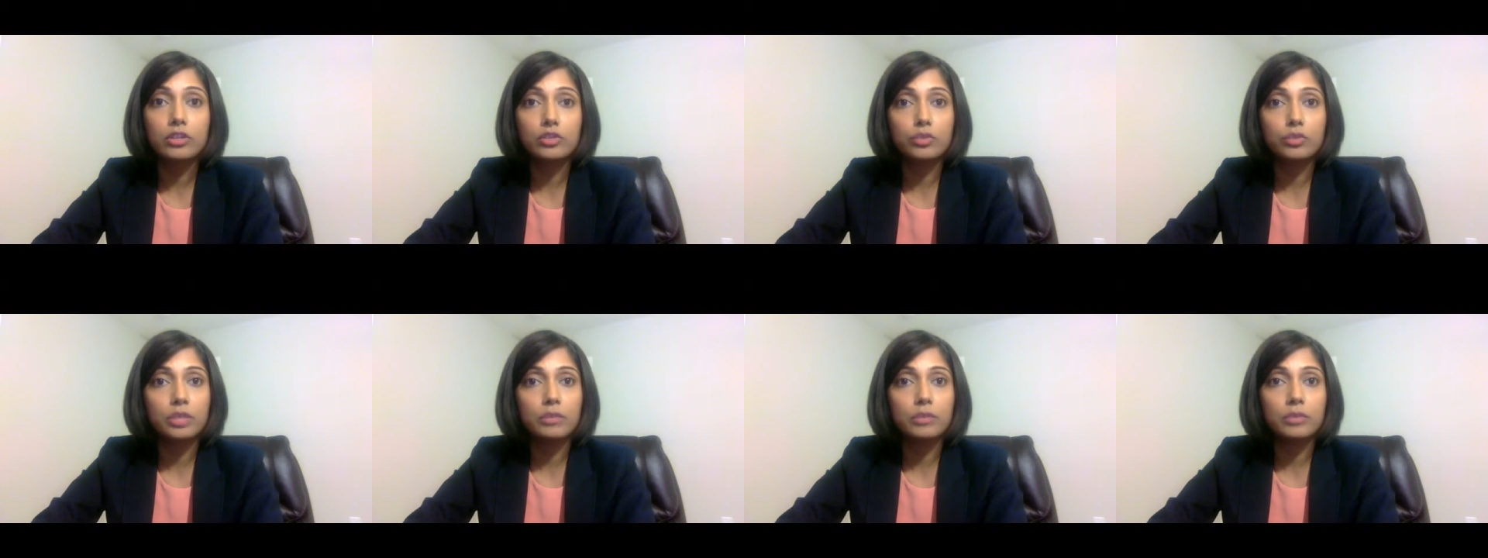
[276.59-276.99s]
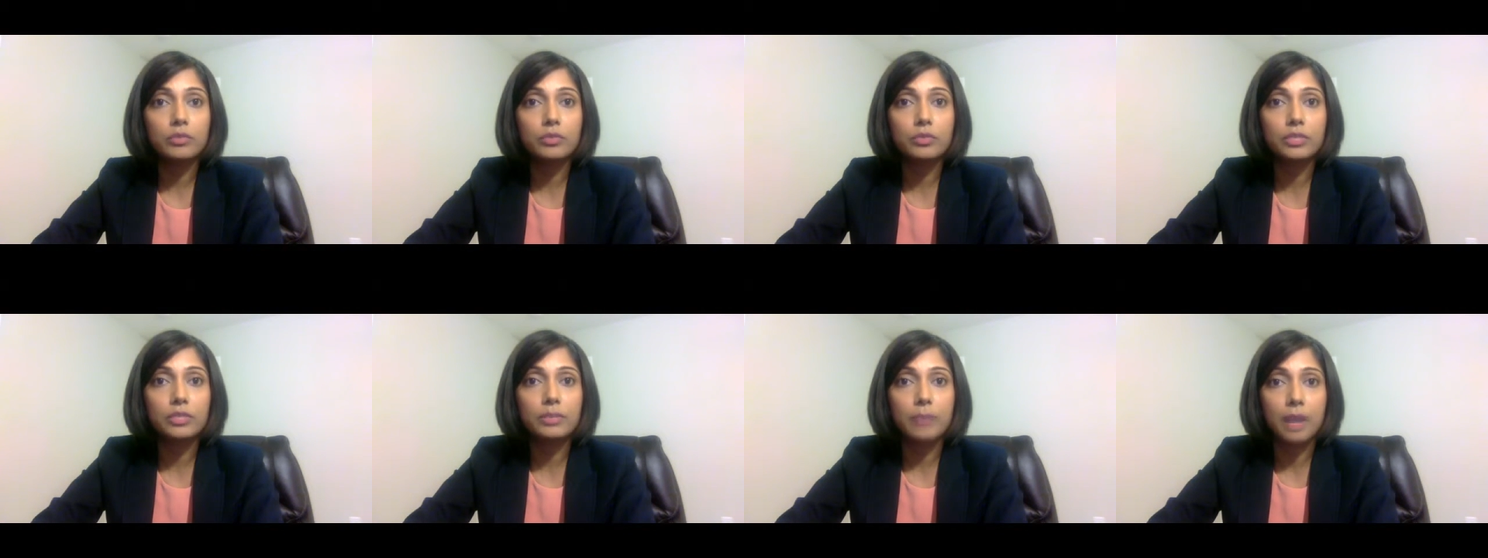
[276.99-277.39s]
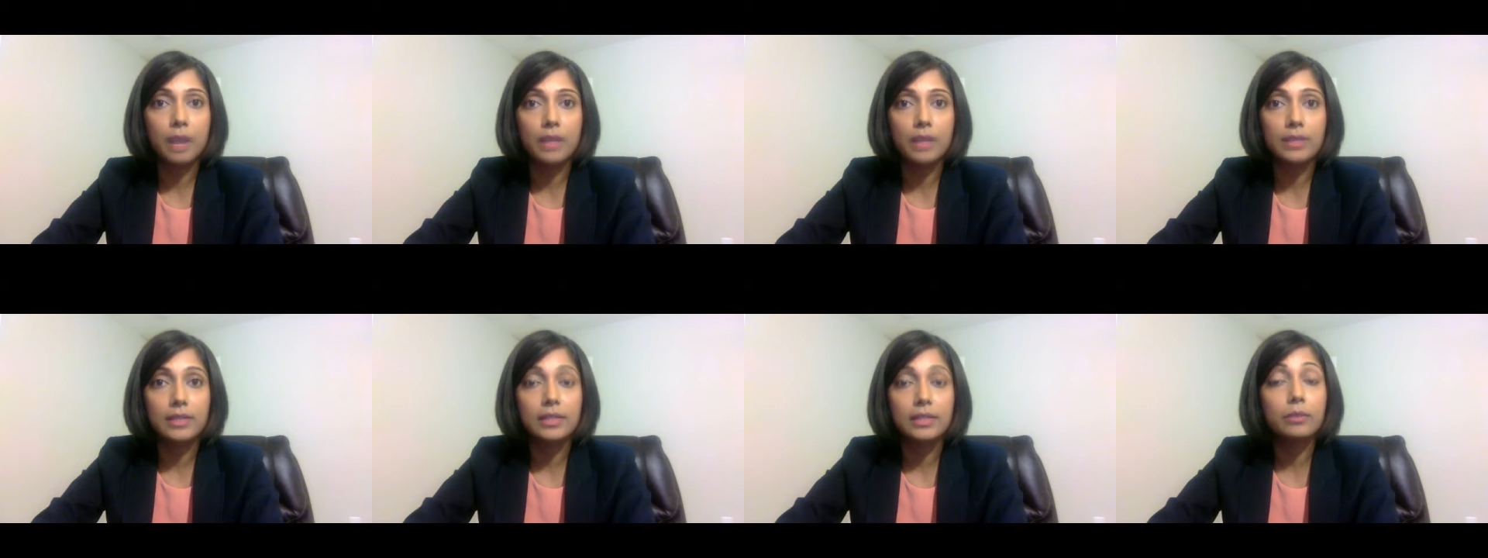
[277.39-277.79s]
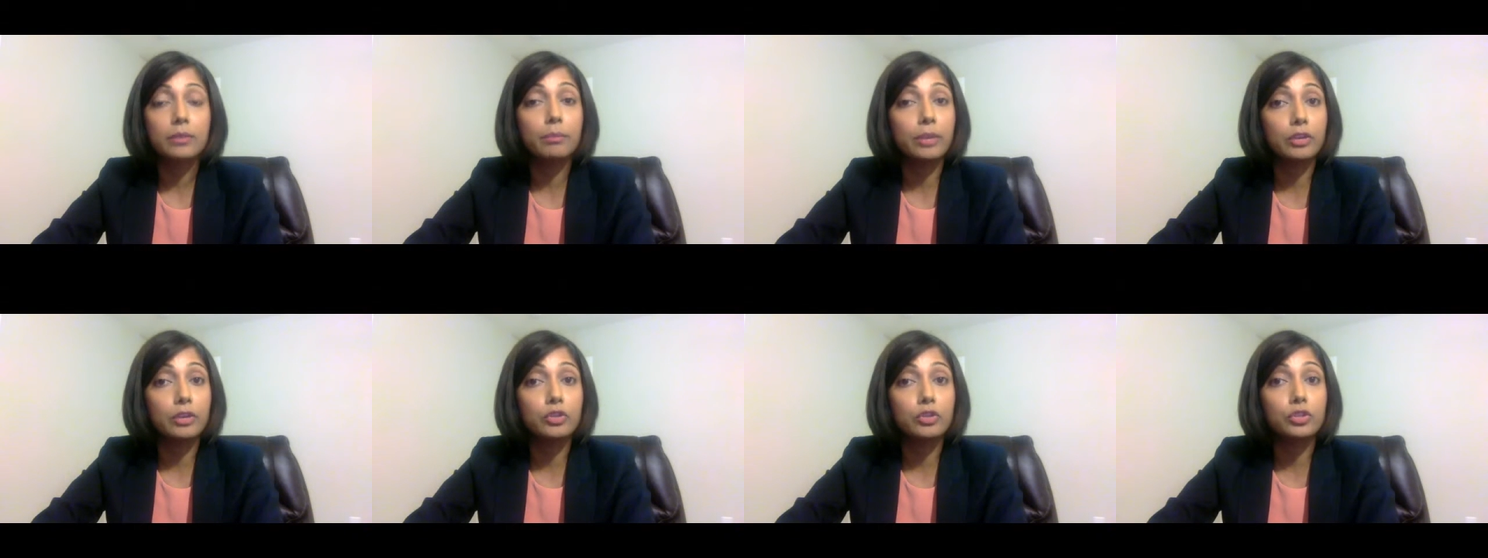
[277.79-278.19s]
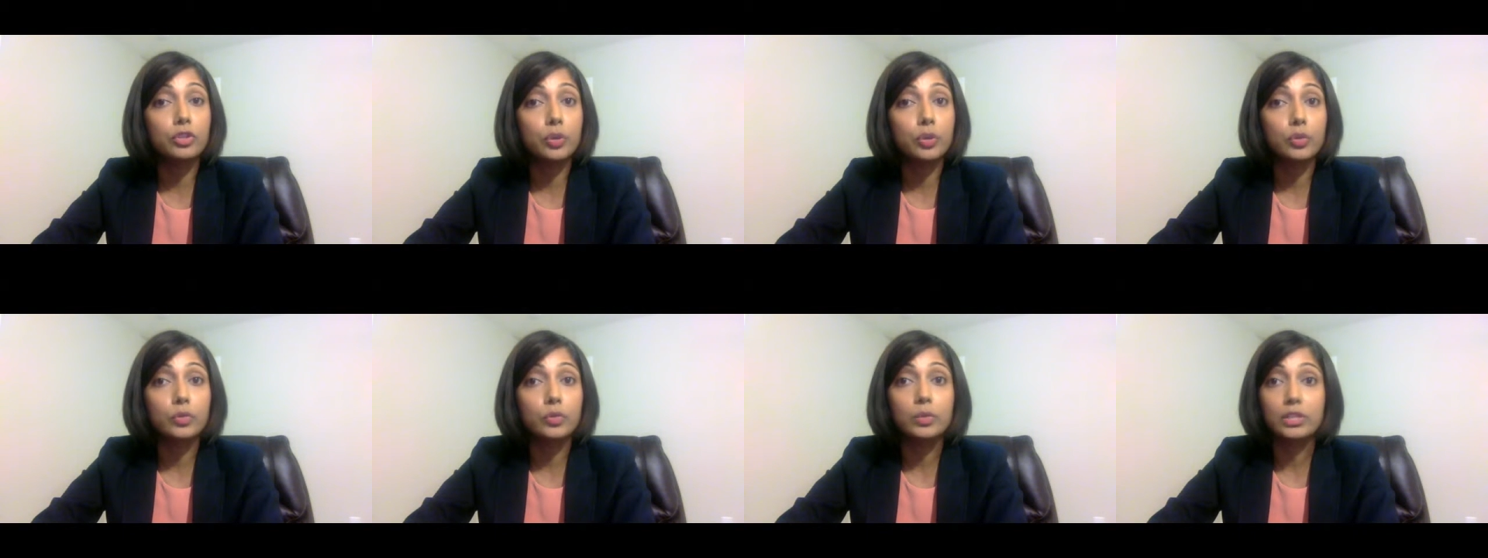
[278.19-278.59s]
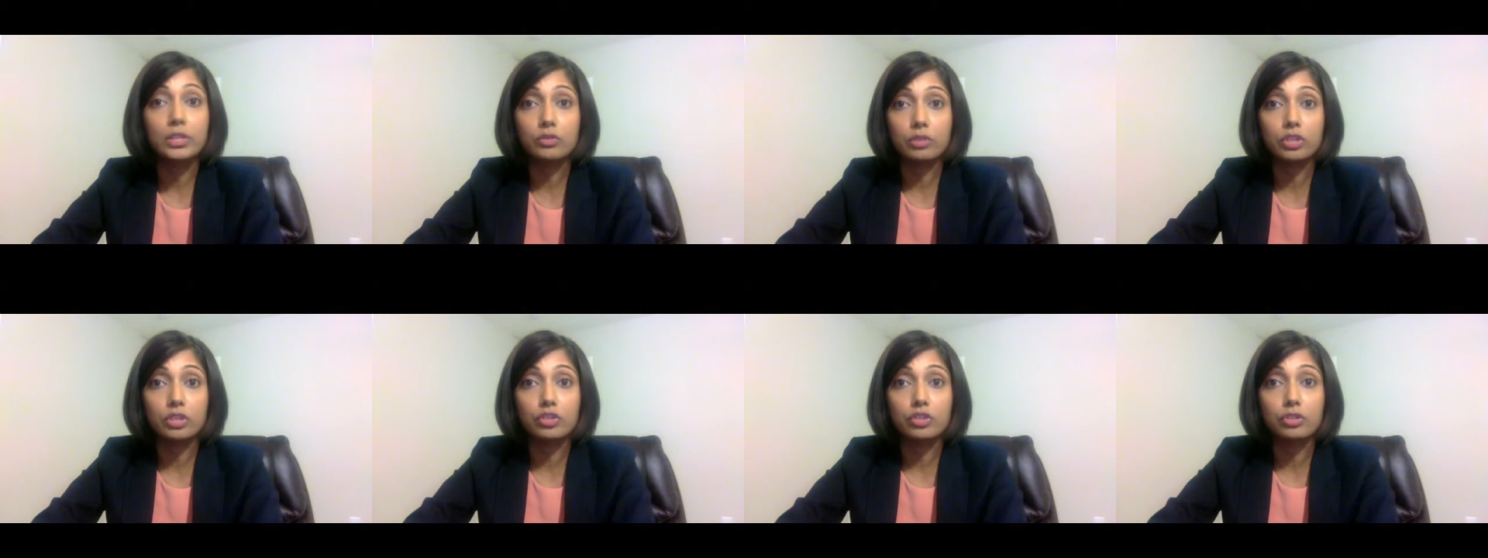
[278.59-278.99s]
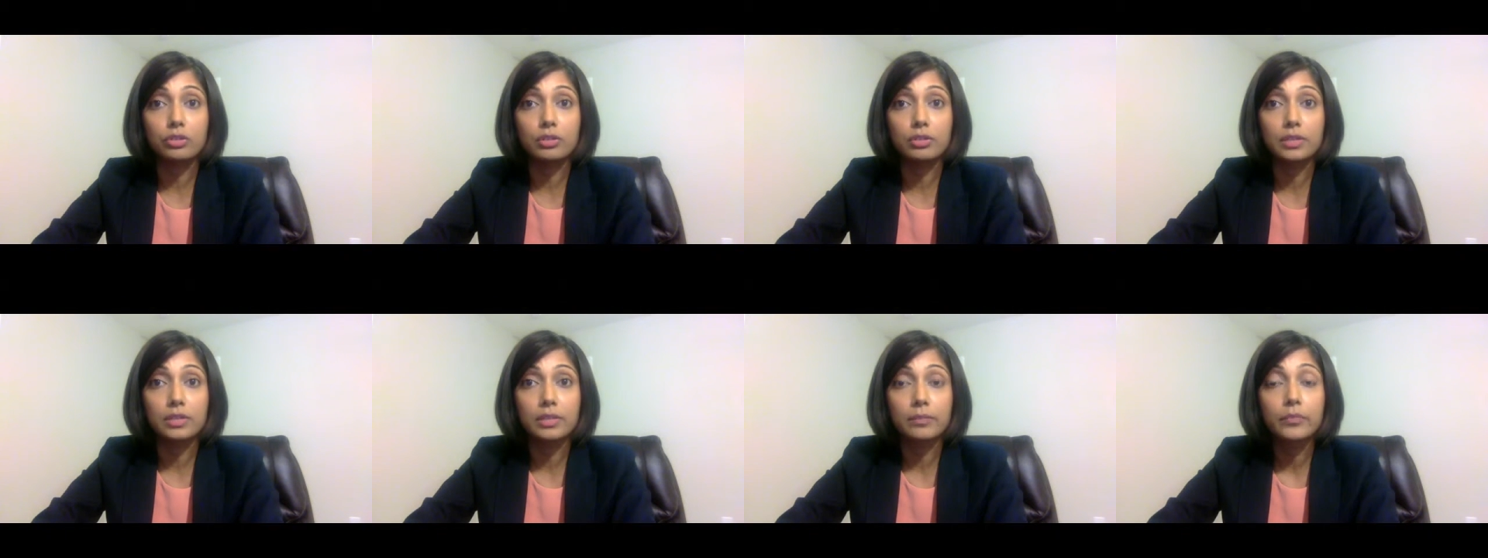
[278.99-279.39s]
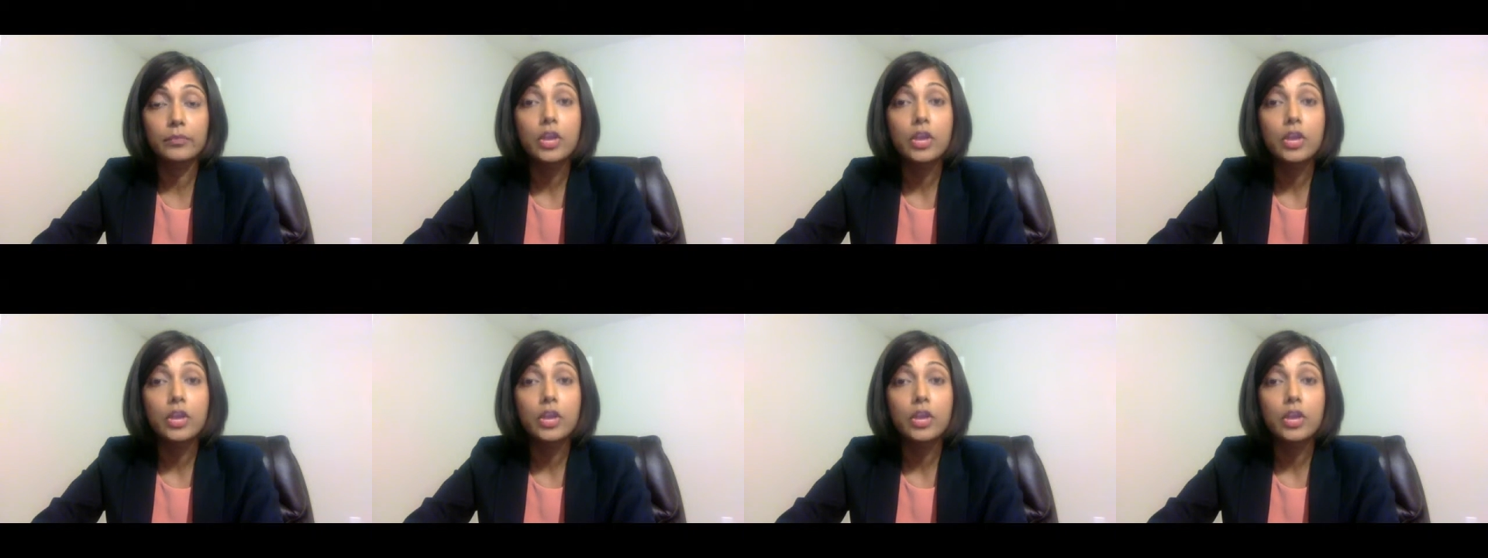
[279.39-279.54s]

treatment response compared to those with strictures,